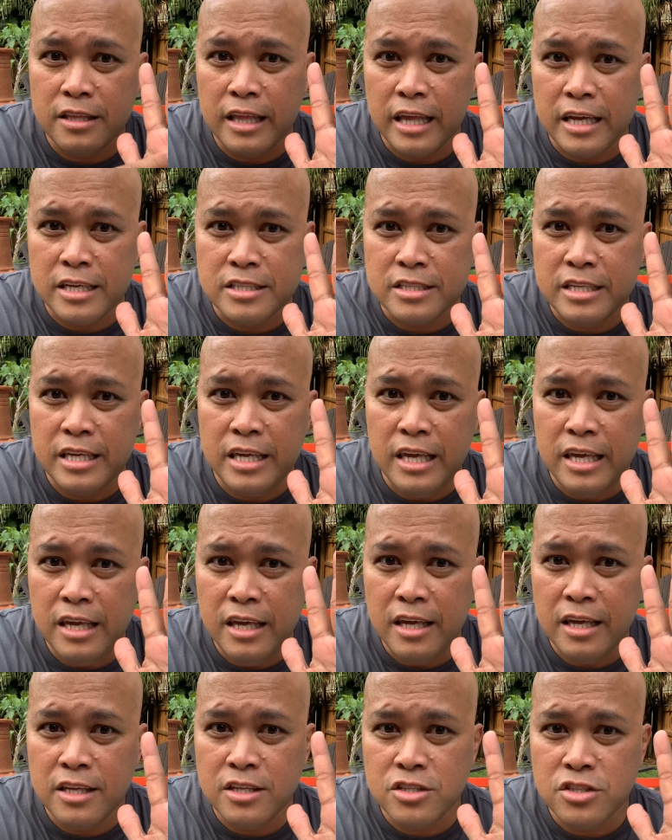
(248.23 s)
like a Z
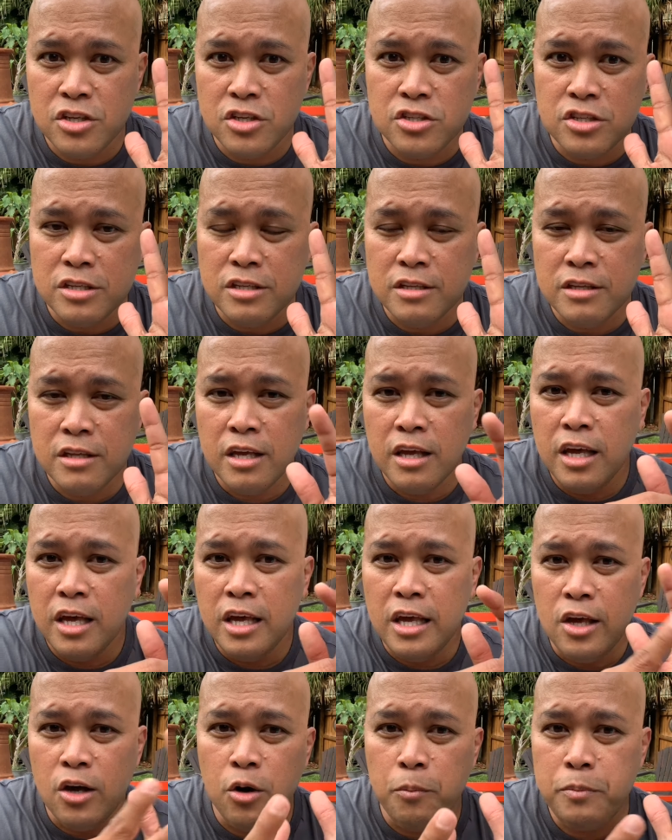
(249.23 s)
incision.
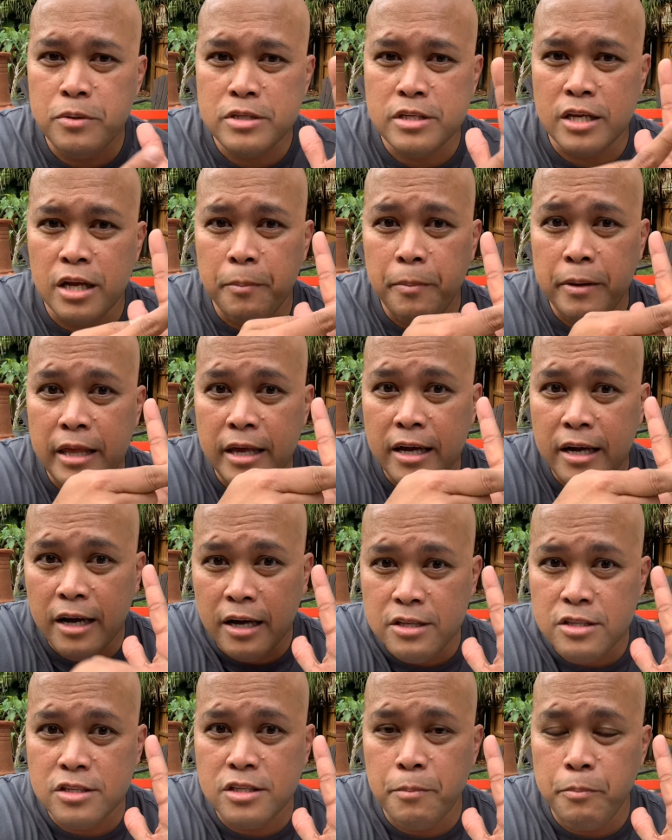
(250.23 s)
He opens it up and he
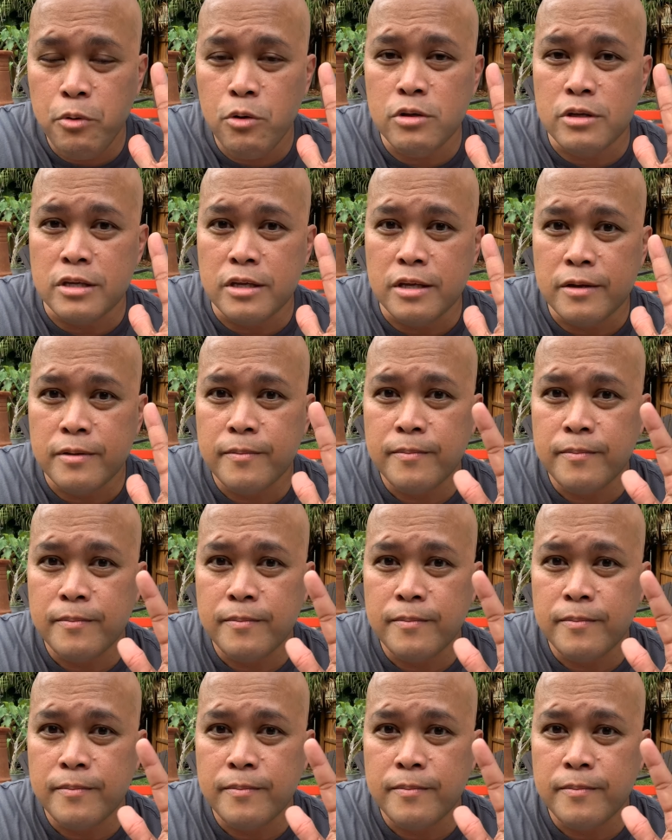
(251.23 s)
cuts the pulley.